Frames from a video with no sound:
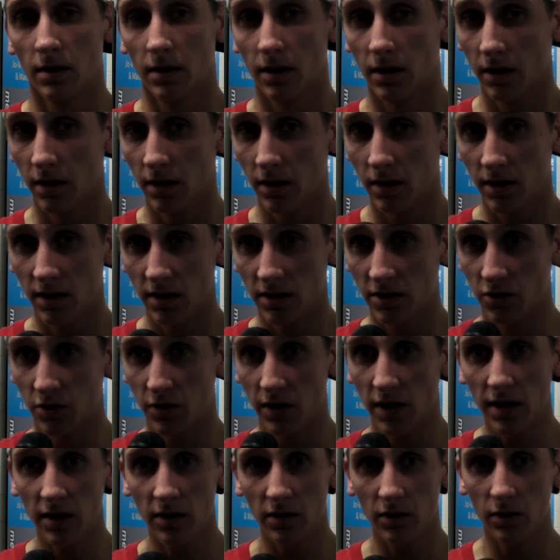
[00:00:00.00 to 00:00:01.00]
It's
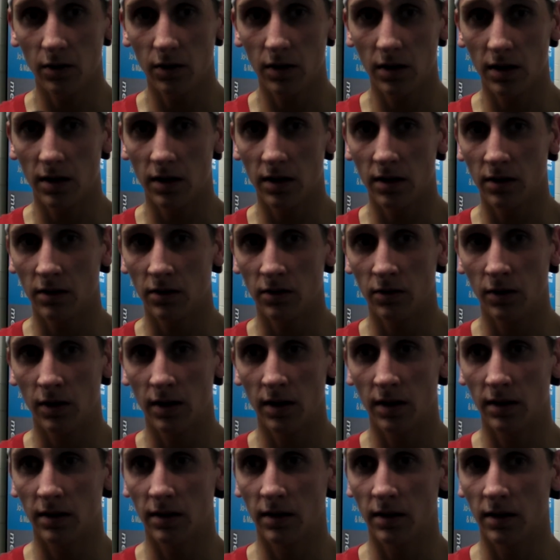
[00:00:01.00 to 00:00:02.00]
great
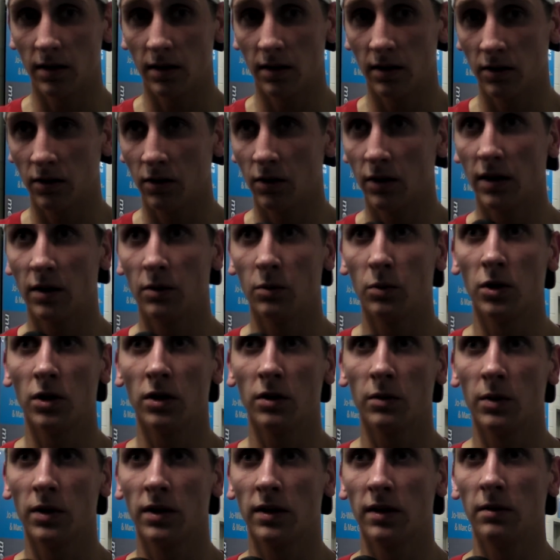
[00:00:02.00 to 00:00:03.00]
to get
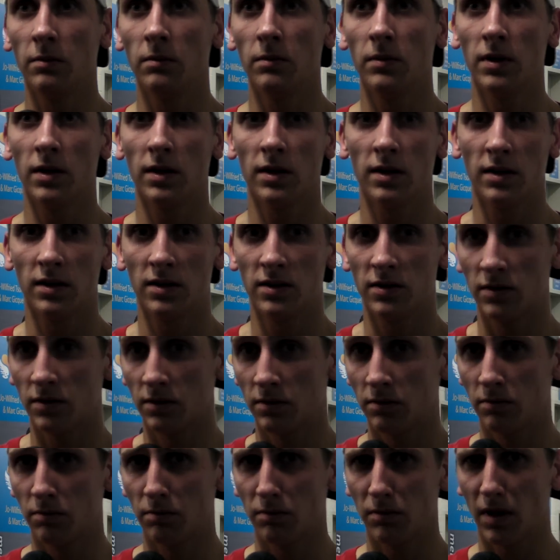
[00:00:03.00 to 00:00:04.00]
work with him.
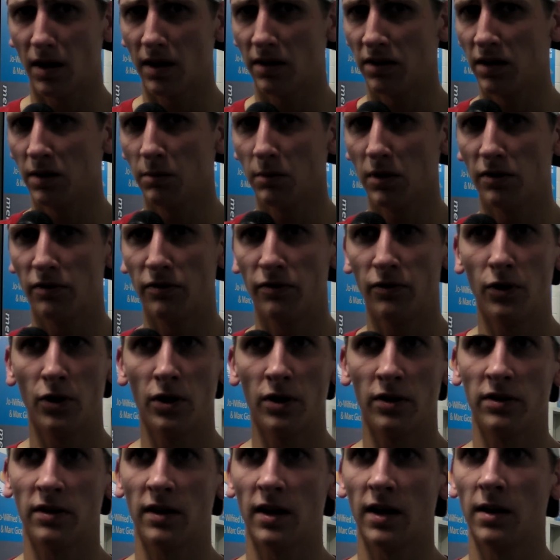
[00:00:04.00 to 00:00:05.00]
It's I think my
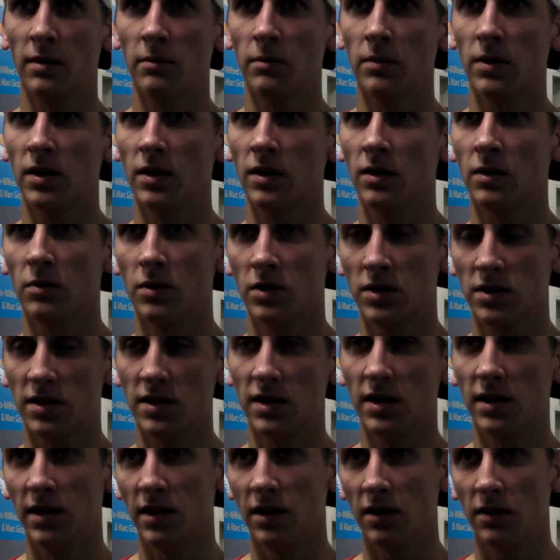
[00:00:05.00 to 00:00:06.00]
fourth time was
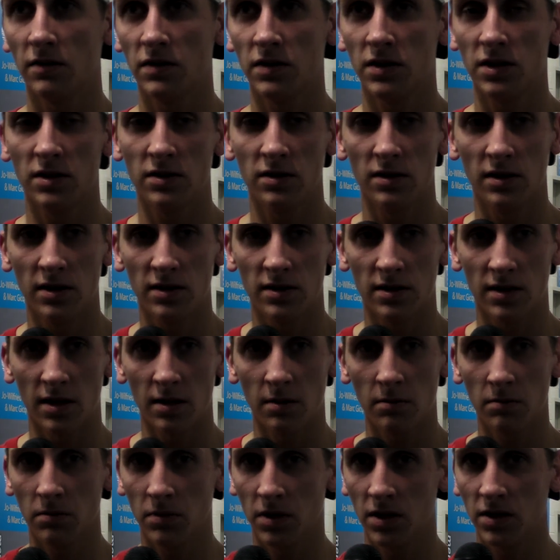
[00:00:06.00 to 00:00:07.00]
it in the off season this
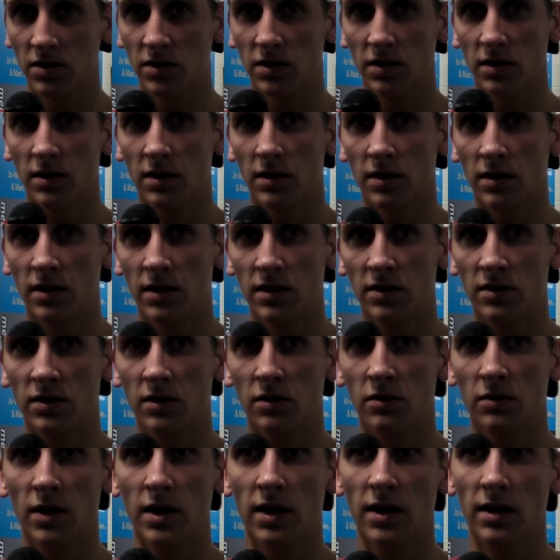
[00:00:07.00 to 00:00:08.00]
time. He's
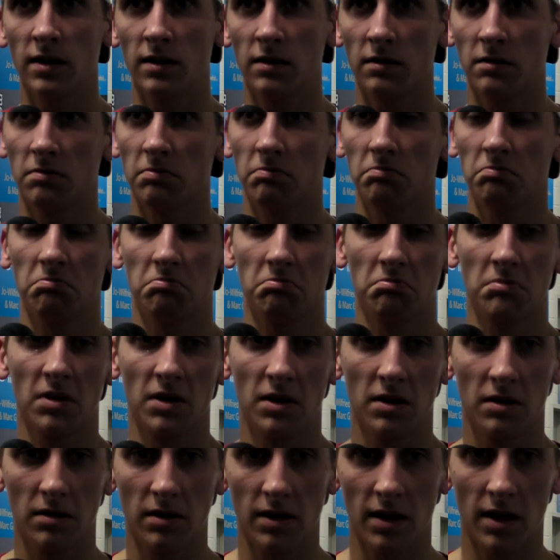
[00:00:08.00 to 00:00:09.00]
a great.
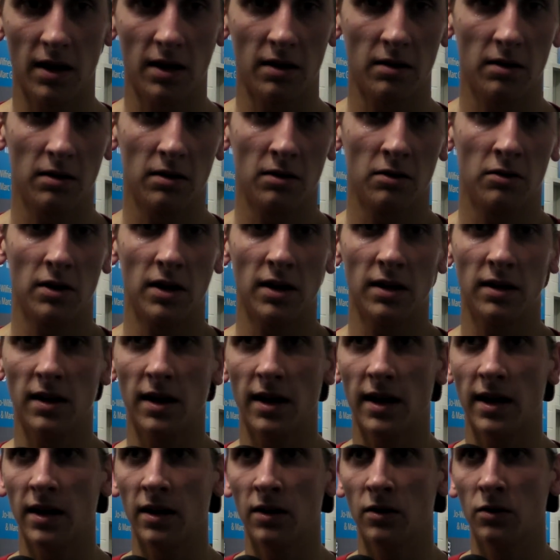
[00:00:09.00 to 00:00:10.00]
Yeah, great
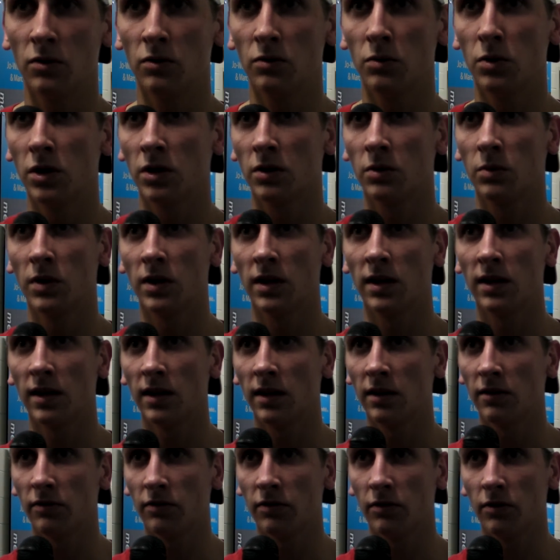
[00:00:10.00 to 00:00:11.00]
guy who worked with a
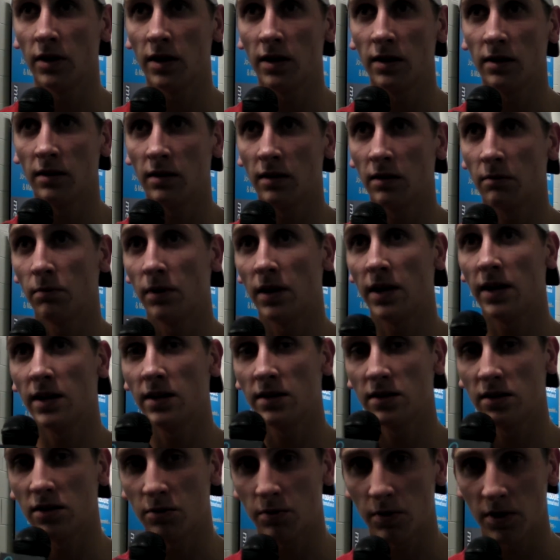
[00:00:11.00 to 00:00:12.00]
lot of great
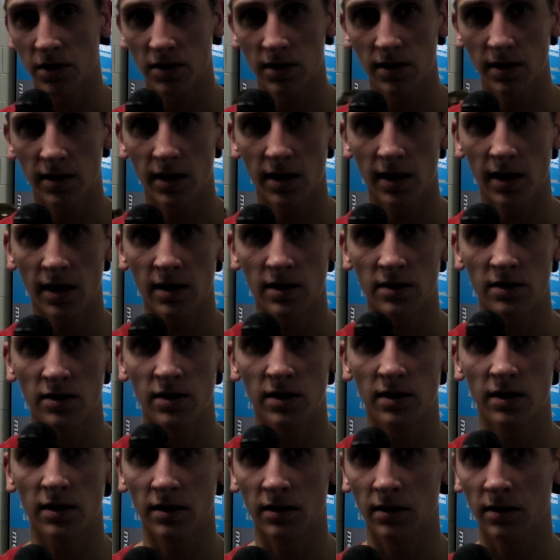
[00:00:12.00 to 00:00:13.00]
players, especially
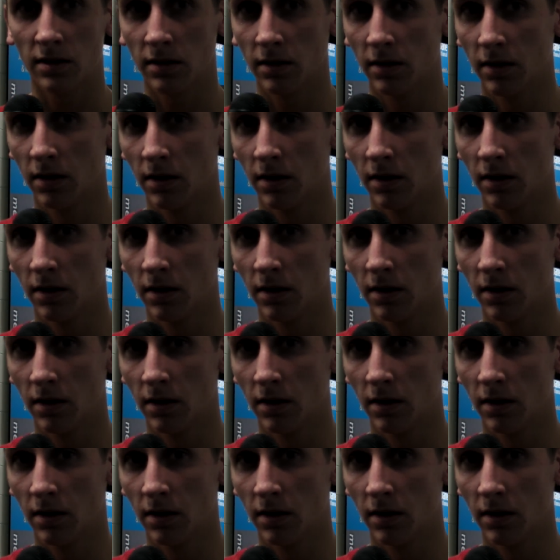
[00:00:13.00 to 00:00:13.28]
Agassi, and